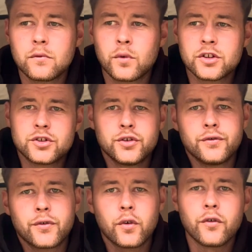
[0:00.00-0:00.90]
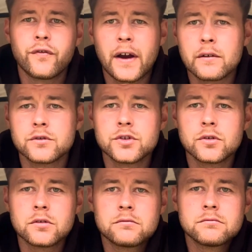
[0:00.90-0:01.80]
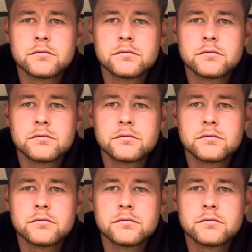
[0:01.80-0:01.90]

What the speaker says: Once you sort of found your